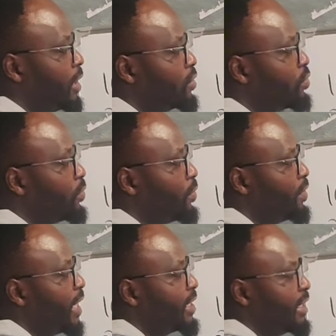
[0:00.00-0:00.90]
So
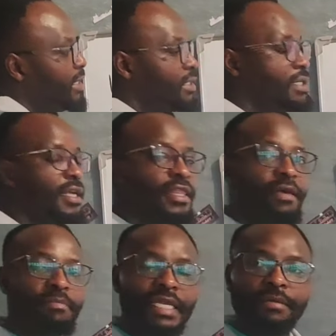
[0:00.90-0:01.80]
that is
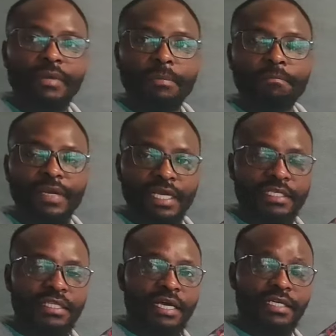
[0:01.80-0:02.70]
the minimum
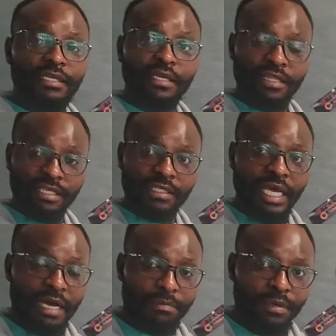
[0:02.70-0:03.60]
price that this
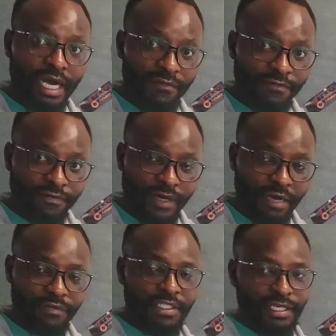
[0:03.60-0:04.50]
app
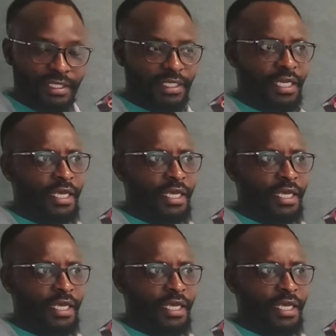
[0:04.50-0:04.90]
have set.